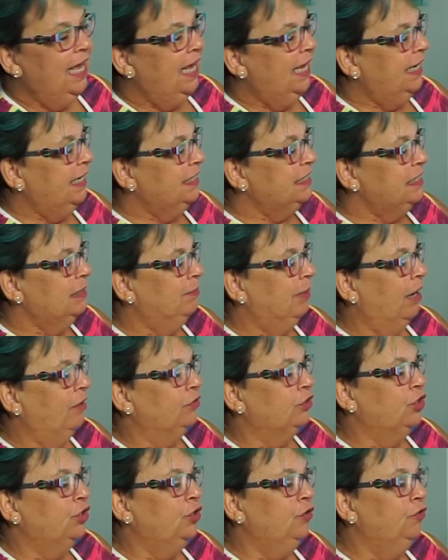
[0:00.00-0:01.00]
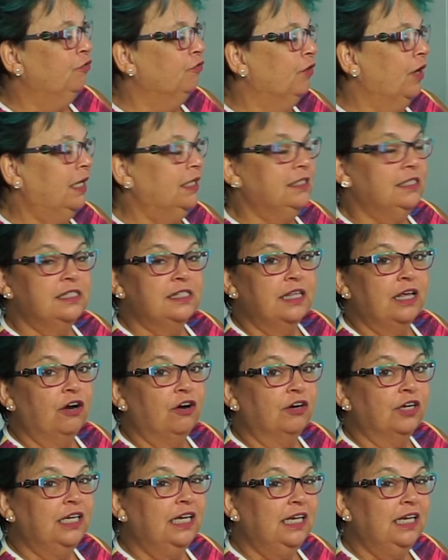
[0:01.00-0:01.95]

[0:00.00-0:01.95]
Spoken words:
And it's about two friends that are